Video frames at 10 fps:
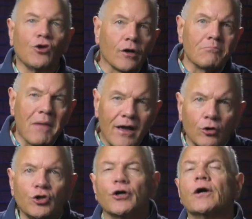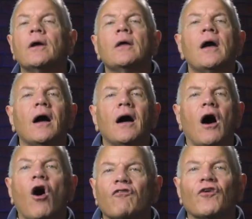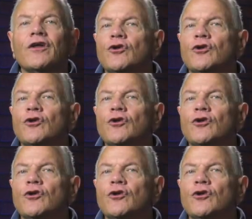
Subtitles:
You can mail your offering,